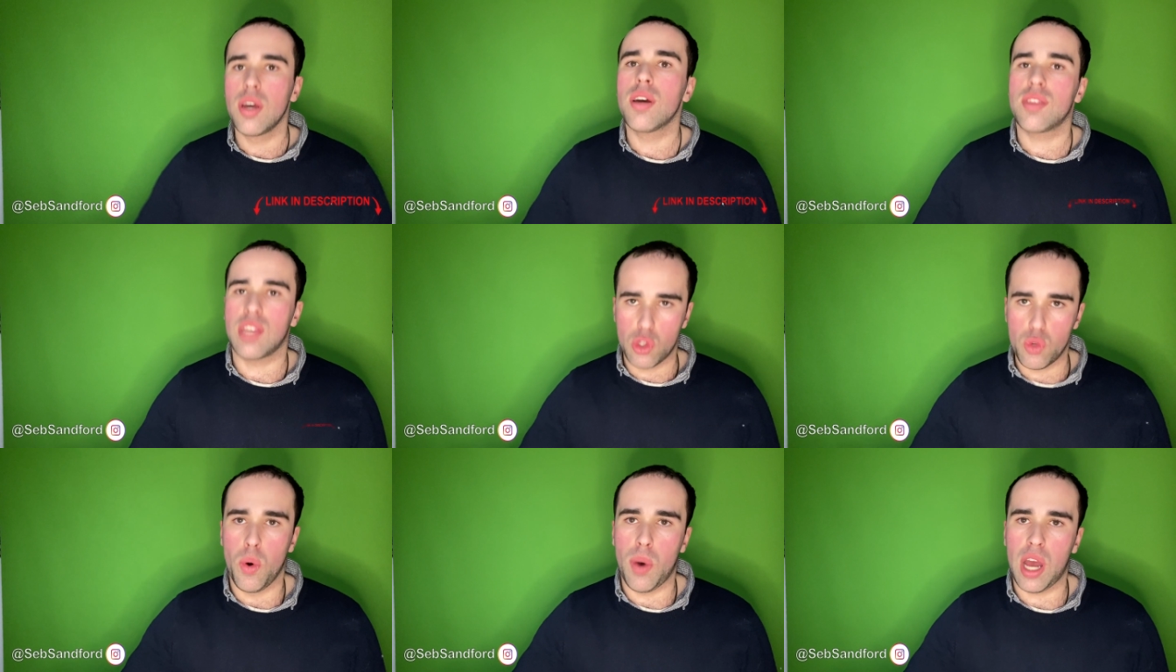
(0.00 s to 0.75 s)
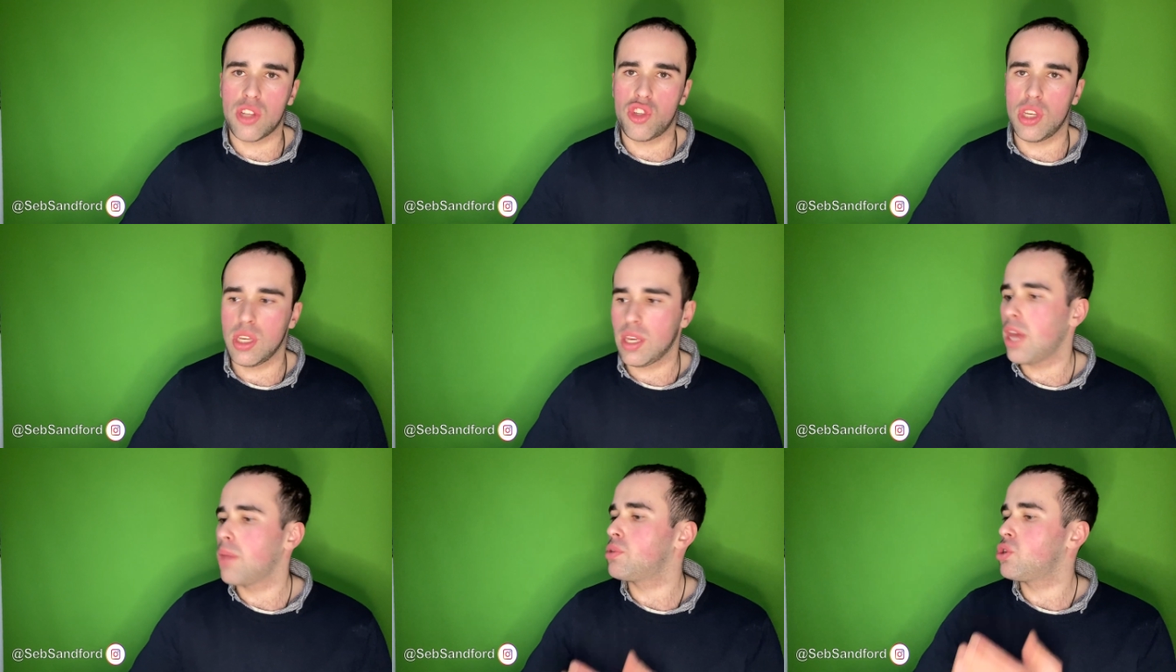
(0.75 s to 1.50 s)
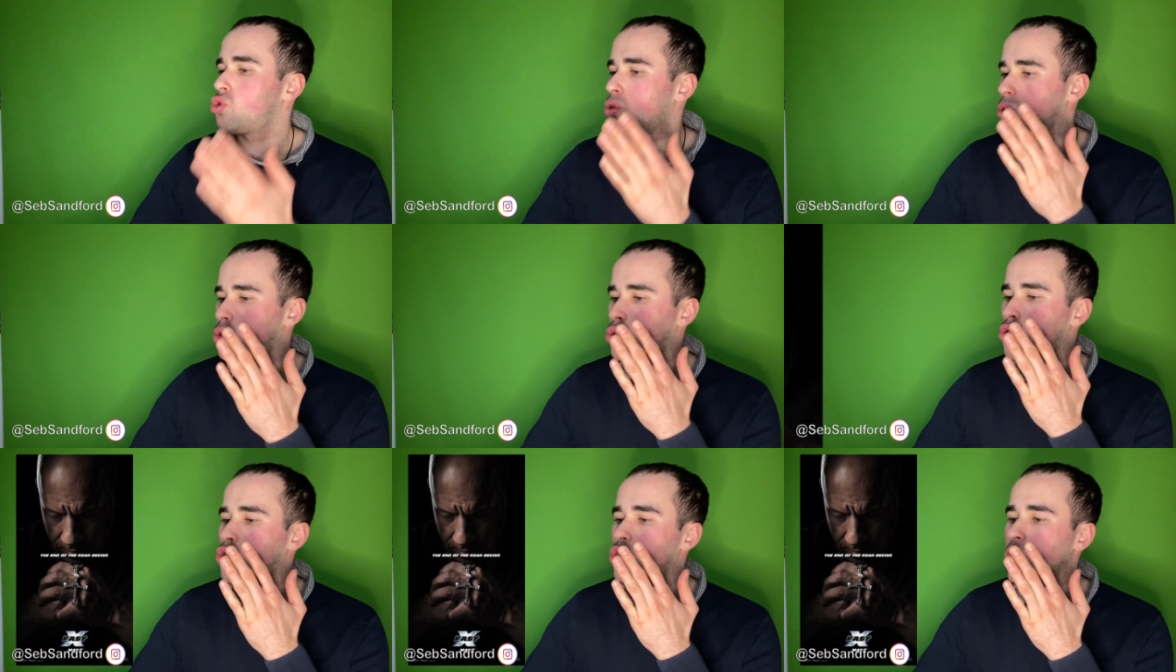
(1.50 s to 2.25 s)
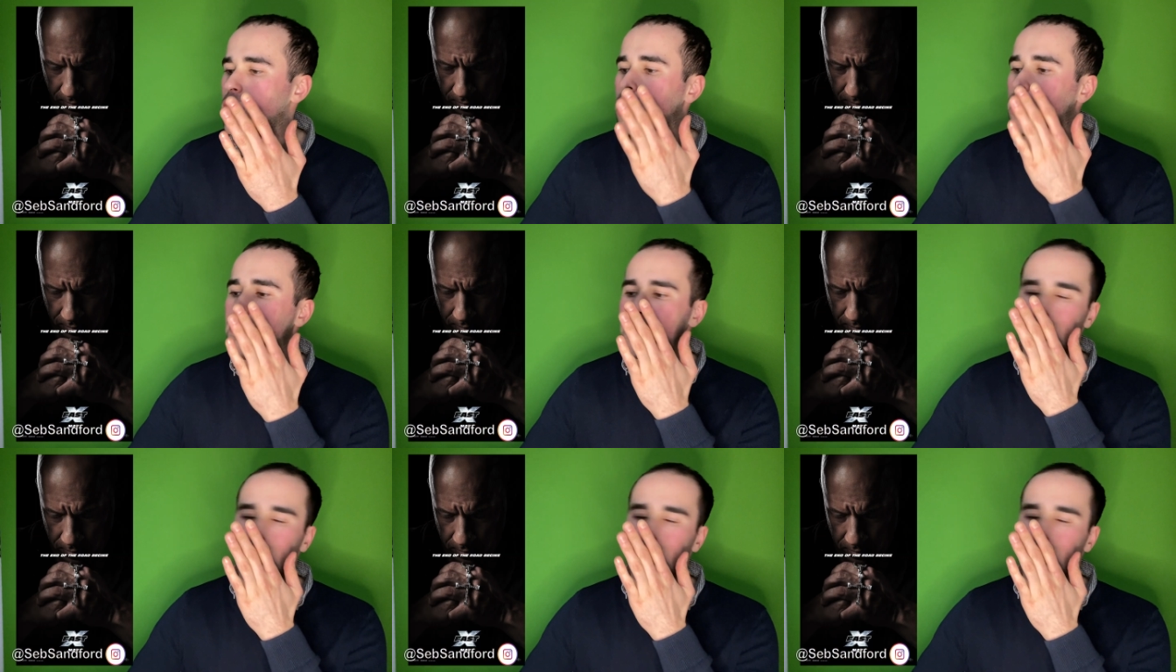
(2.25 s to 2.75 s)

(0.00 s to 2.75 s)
Thanks for watching, and be sure to see